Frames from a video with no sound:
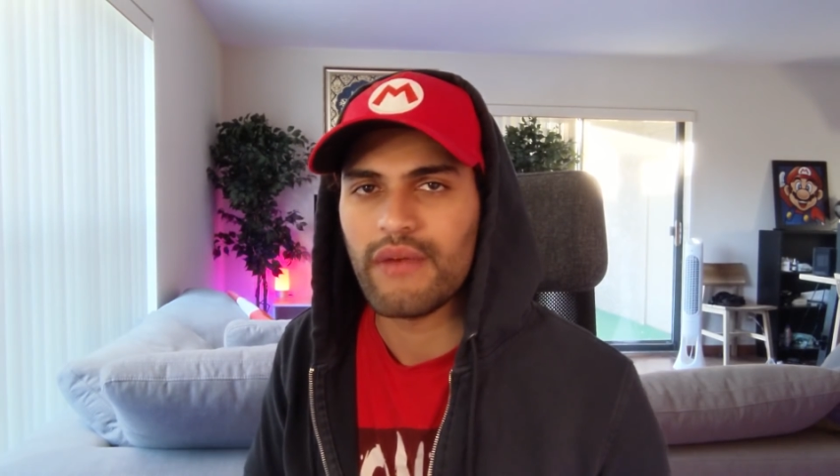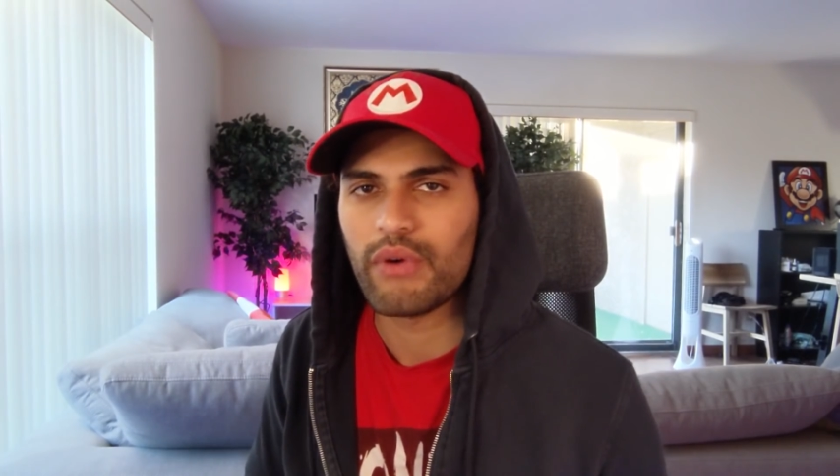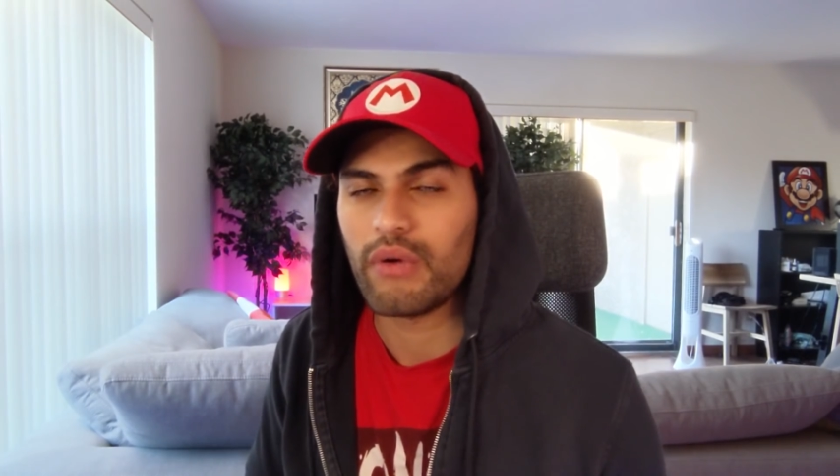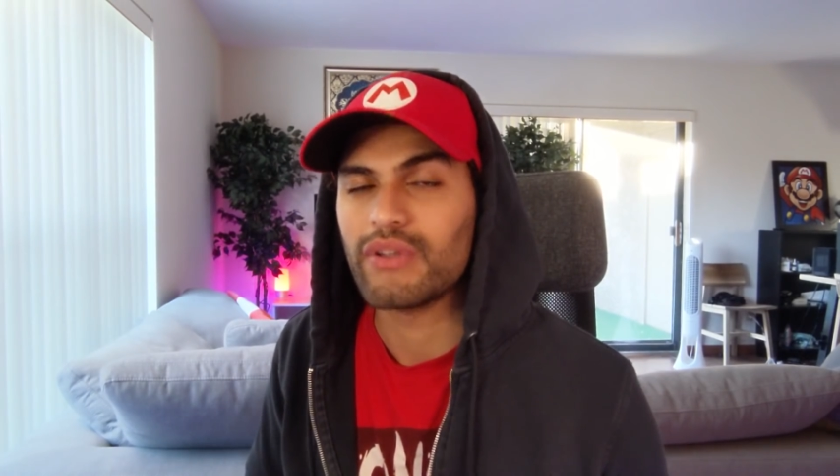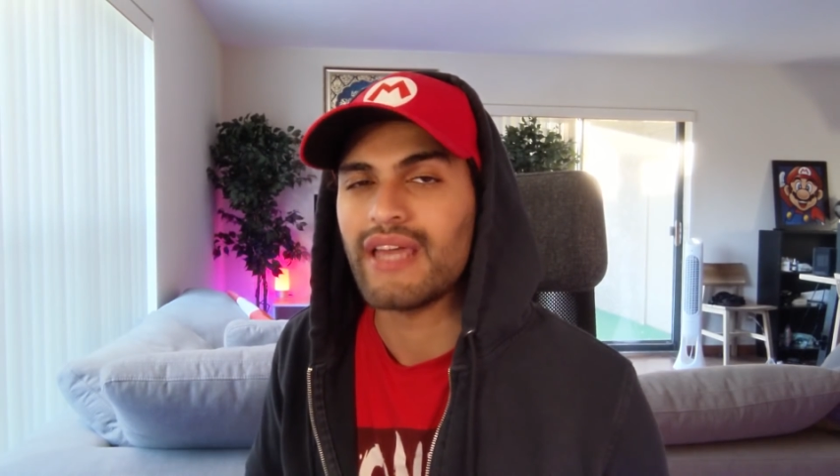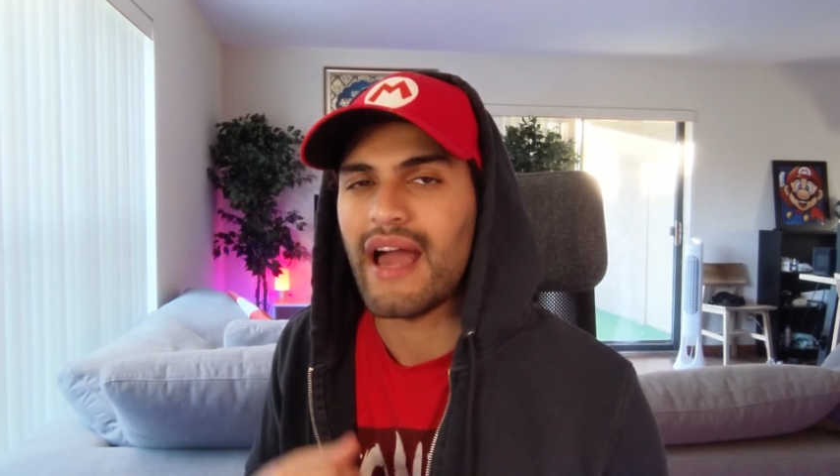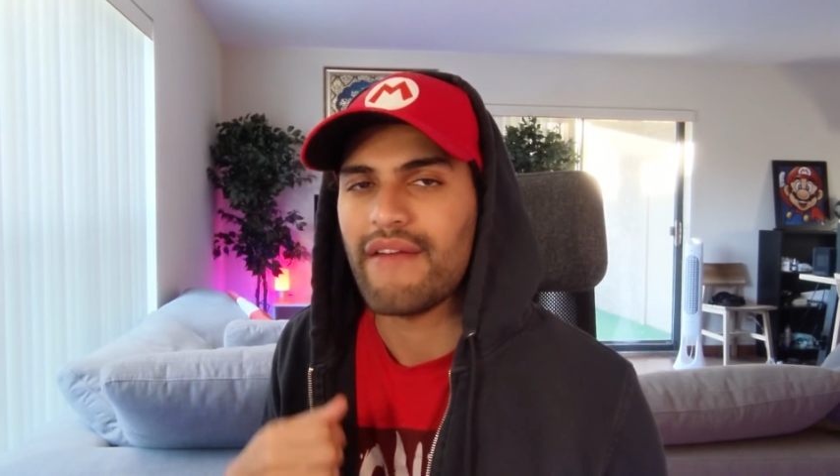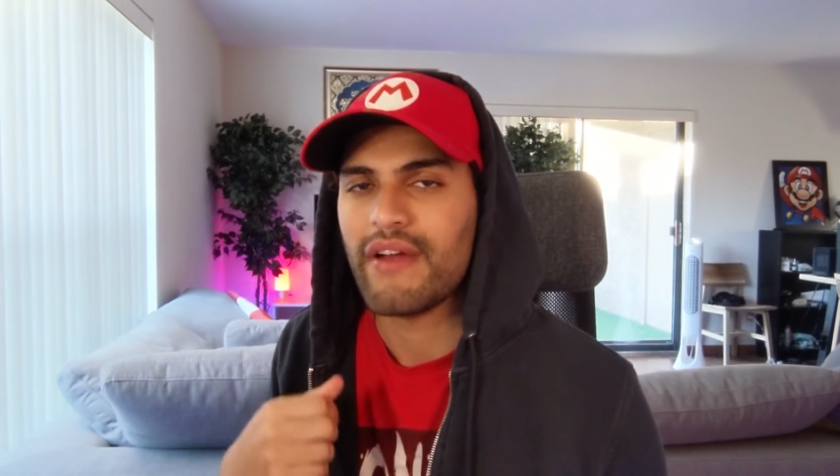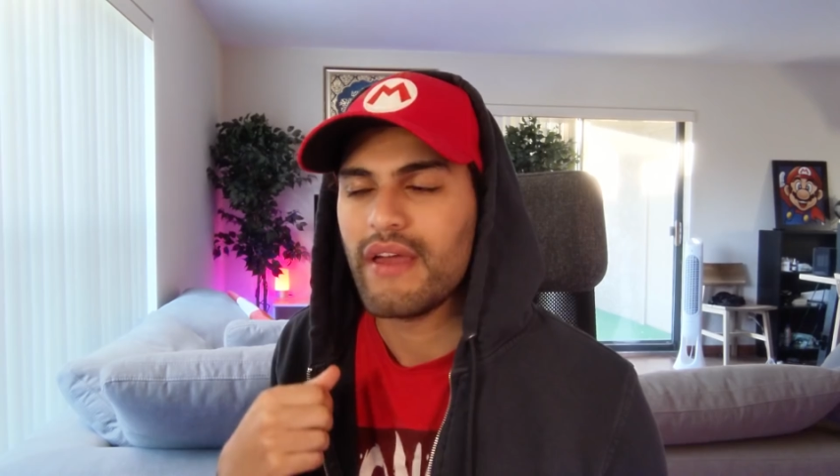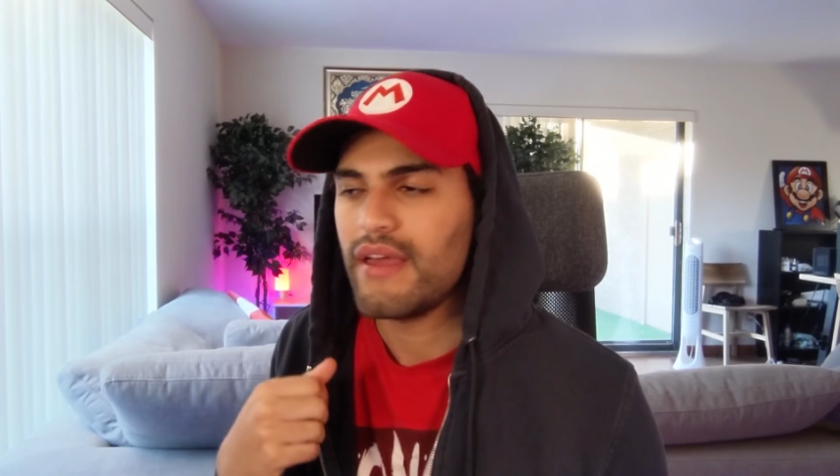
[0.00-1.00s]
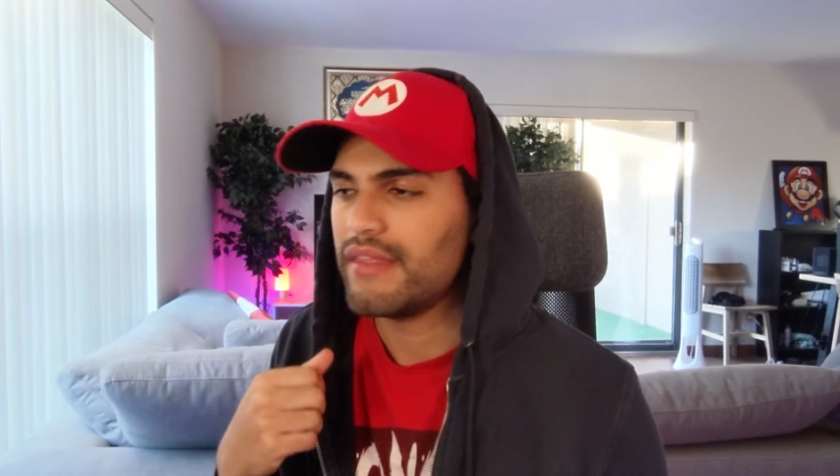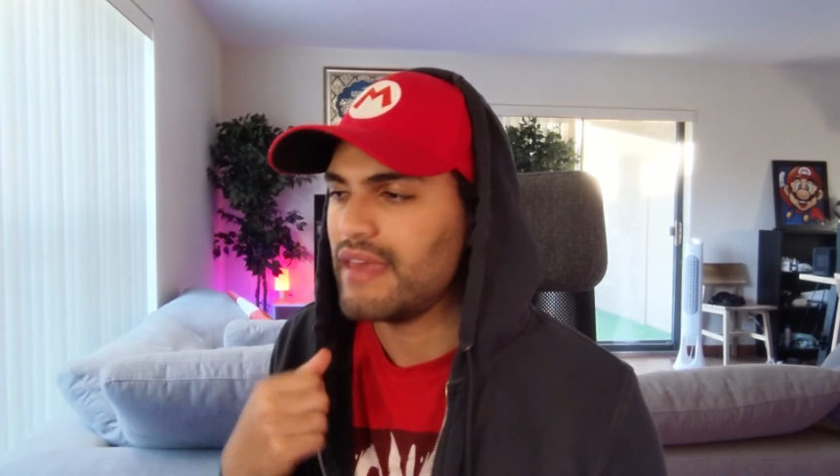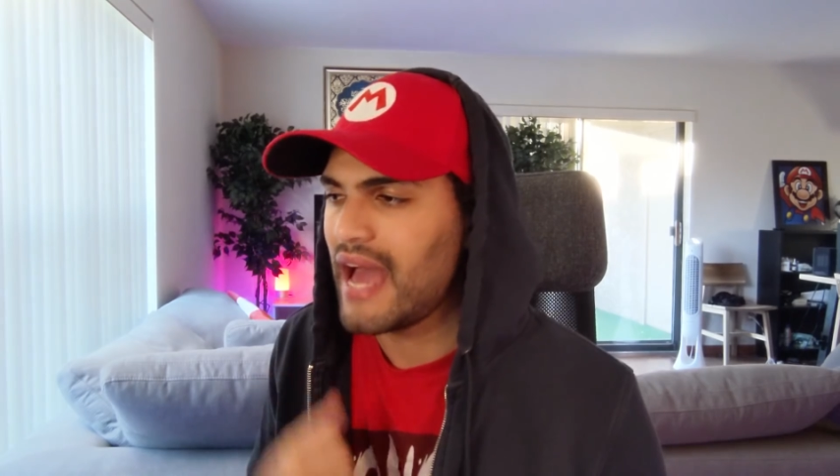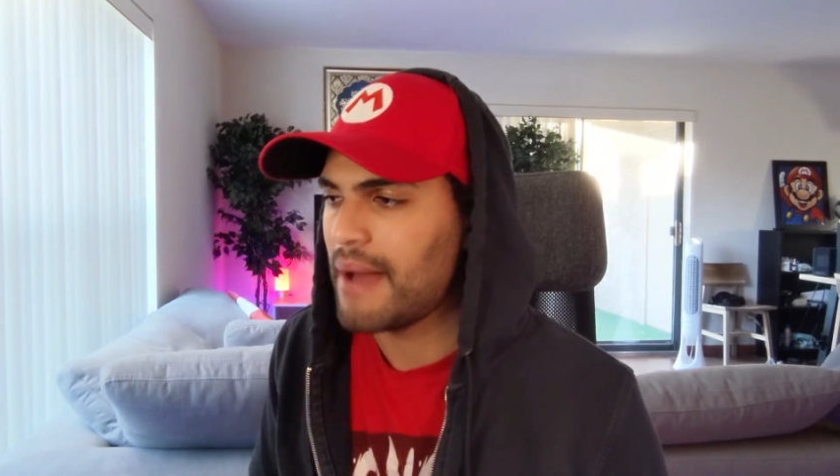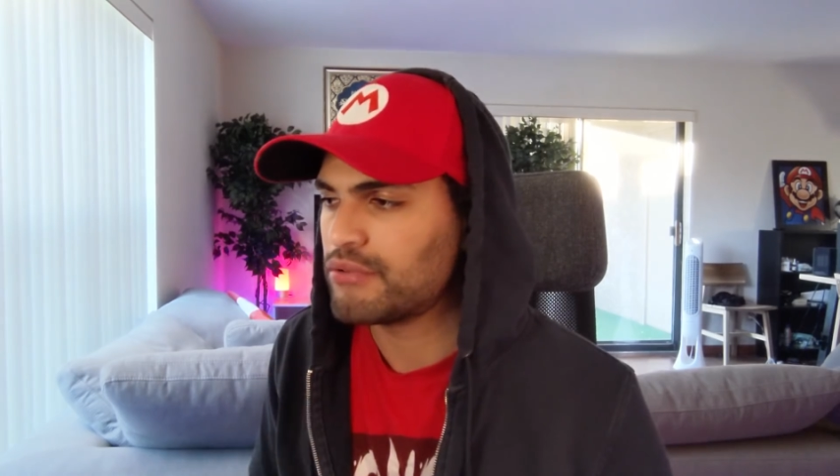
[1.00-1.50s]
and we're going to have
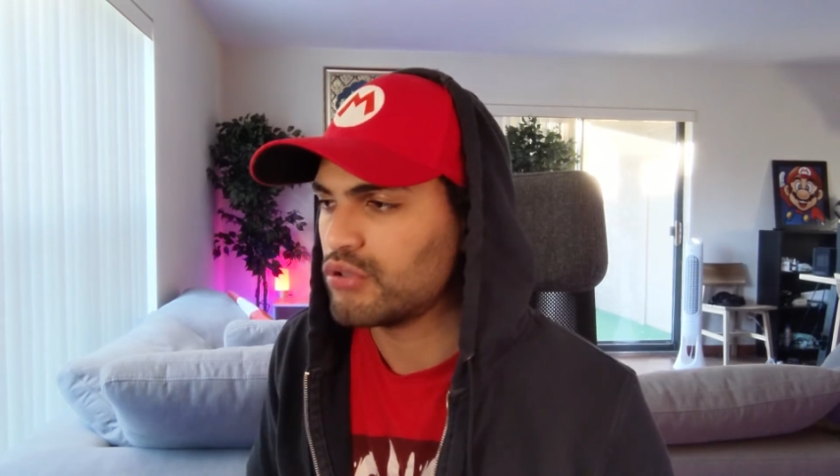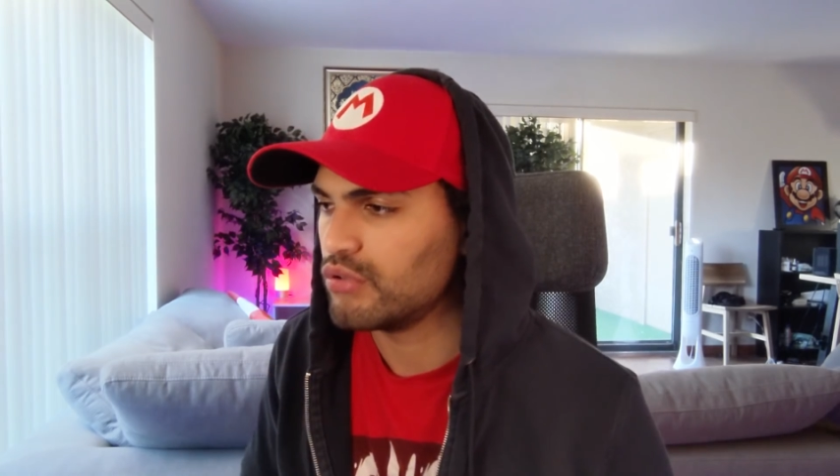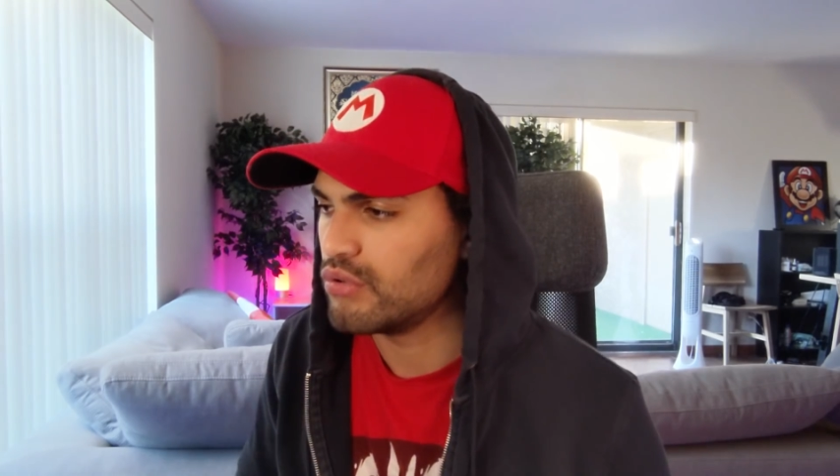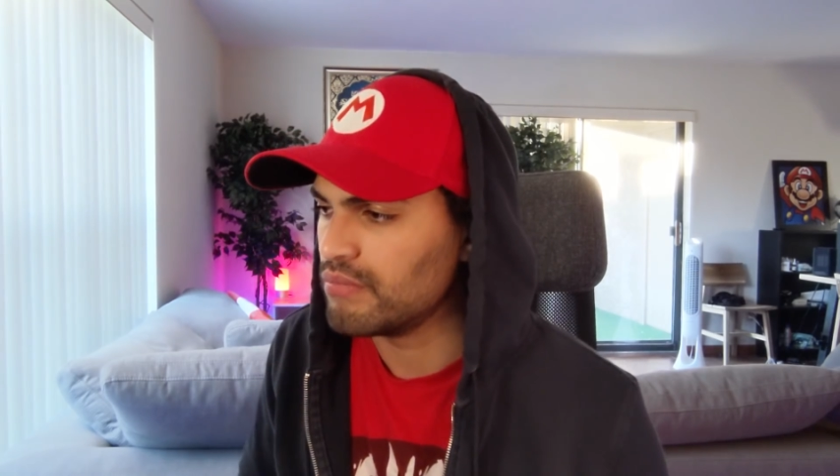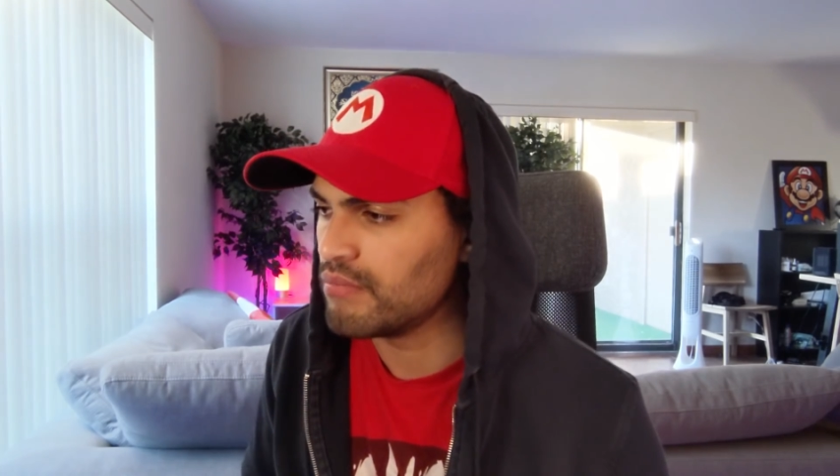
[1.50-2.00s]
the absolute